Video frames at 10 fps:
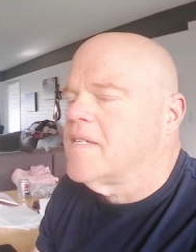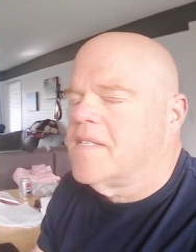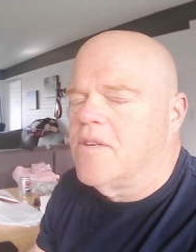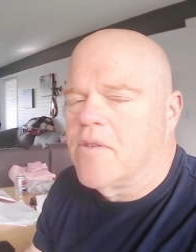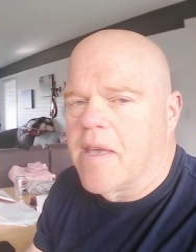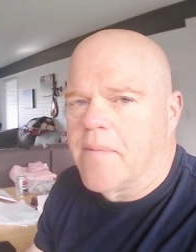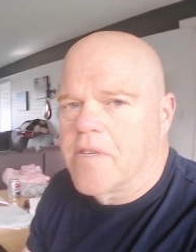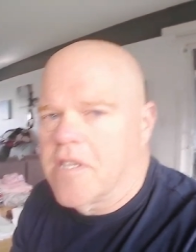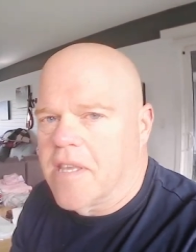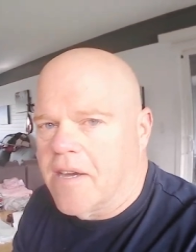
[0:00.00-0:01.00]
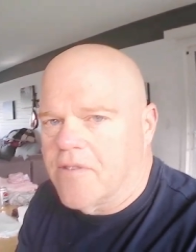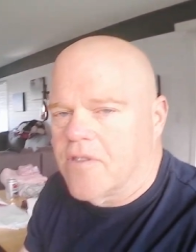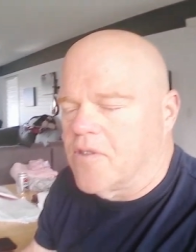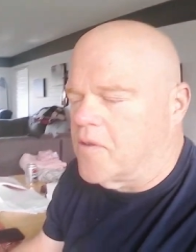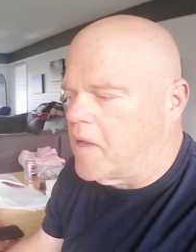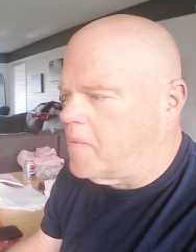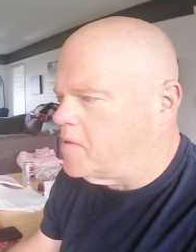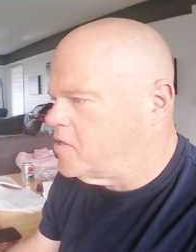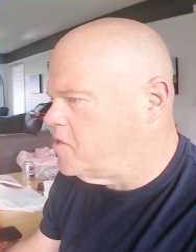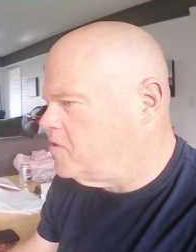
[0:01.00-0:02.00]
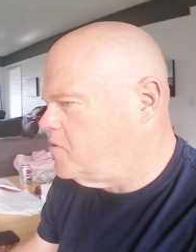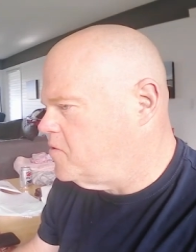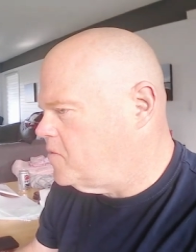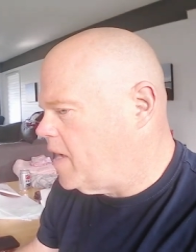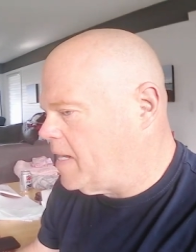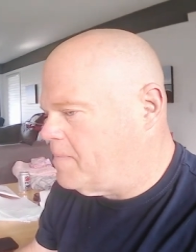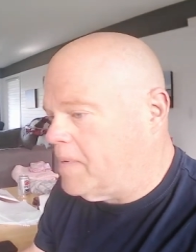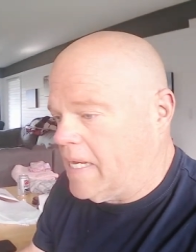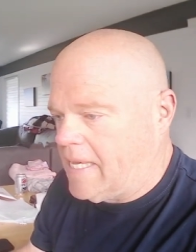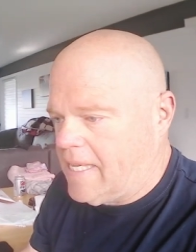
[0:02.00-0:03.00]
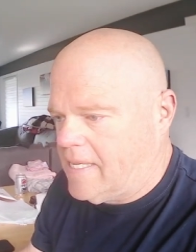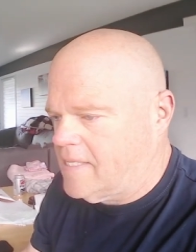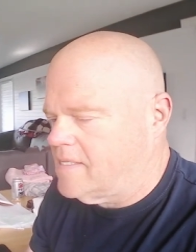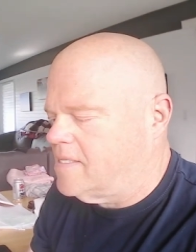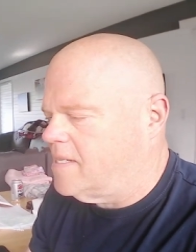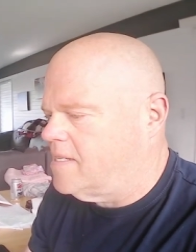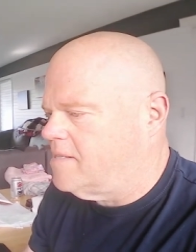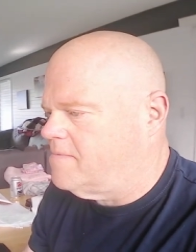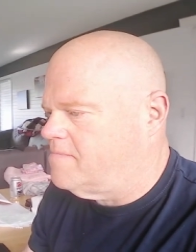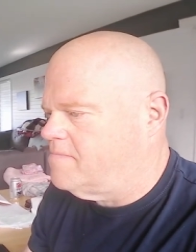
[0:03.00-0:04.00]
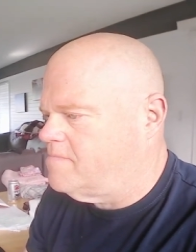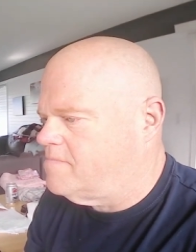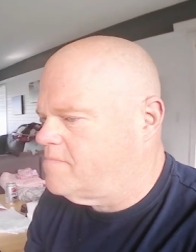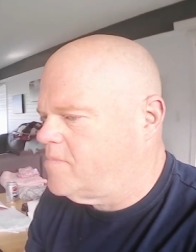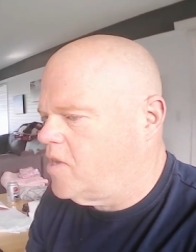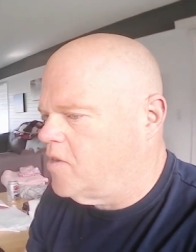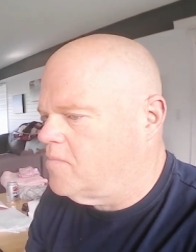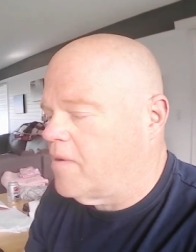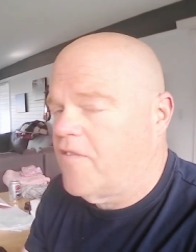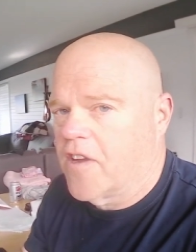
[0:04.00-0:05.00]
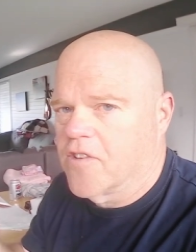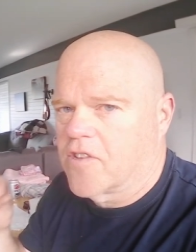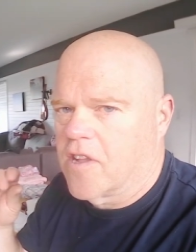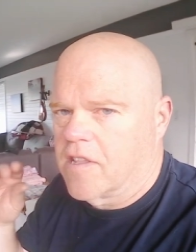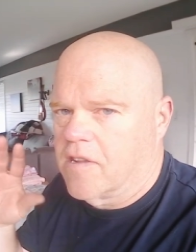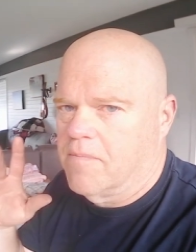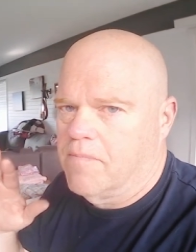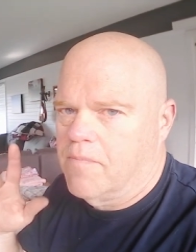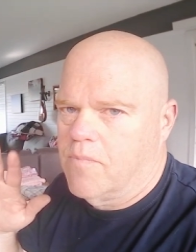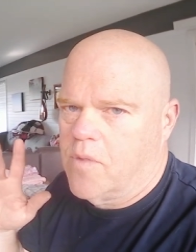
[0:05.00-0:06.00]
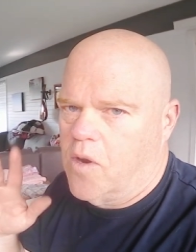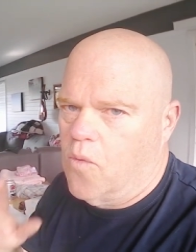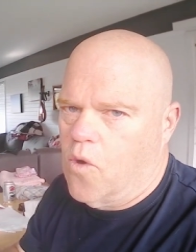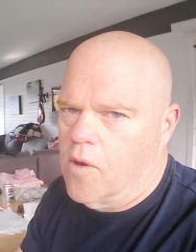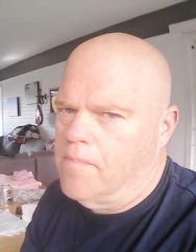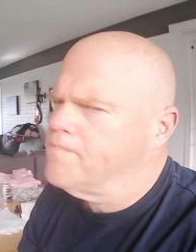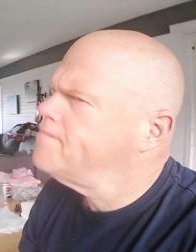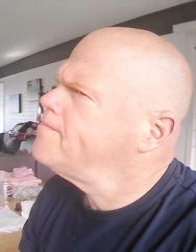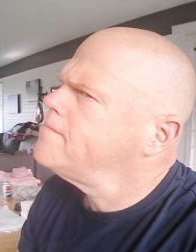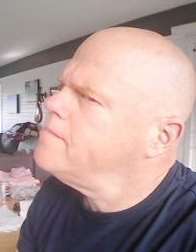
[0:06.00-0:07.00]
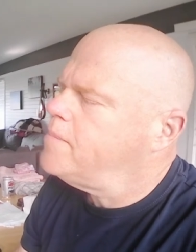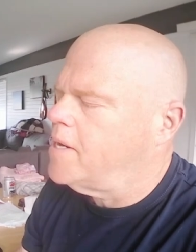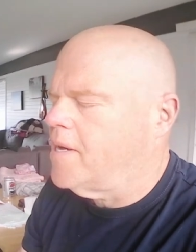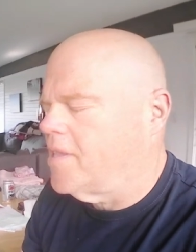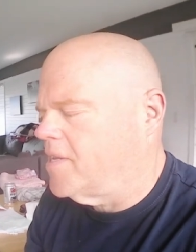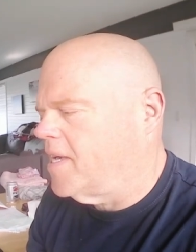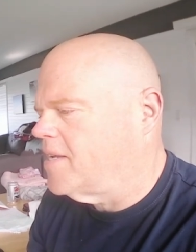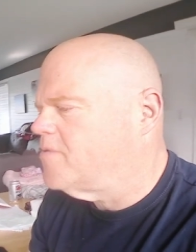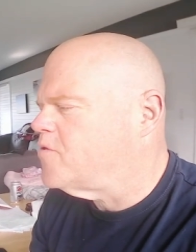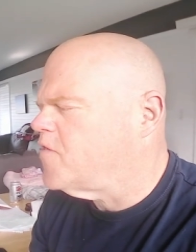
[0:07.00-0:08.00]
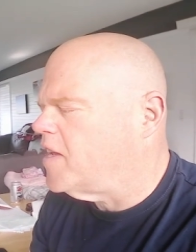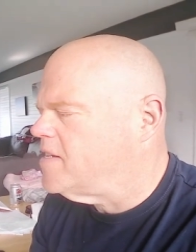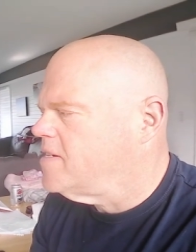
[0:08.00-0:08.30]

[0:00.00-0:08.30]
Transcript: No damage to the house, no damage to anybody. You know, my fingers got a little, you know, warm. But other than that, it was fine.